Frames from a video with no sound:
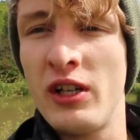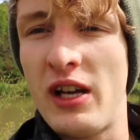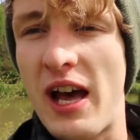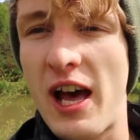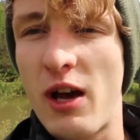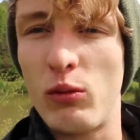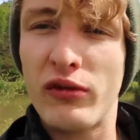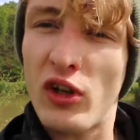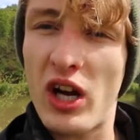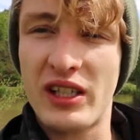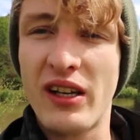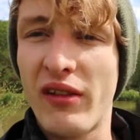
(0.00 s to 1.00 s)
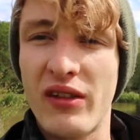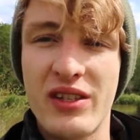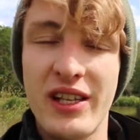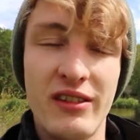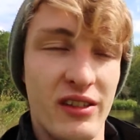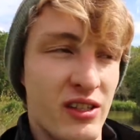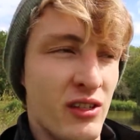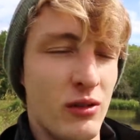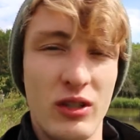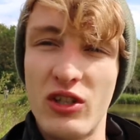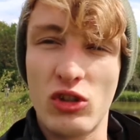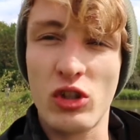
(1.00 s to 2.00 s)
And we've not had anything since.
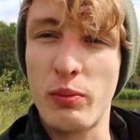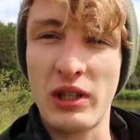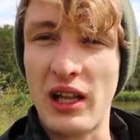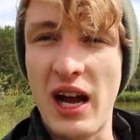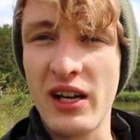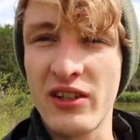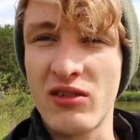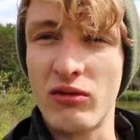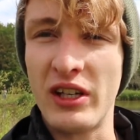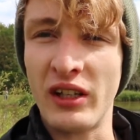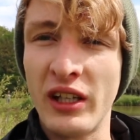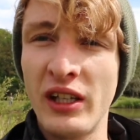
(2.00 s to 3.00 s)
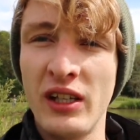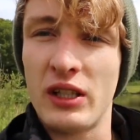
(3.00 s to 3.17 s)
It's just been liner's really.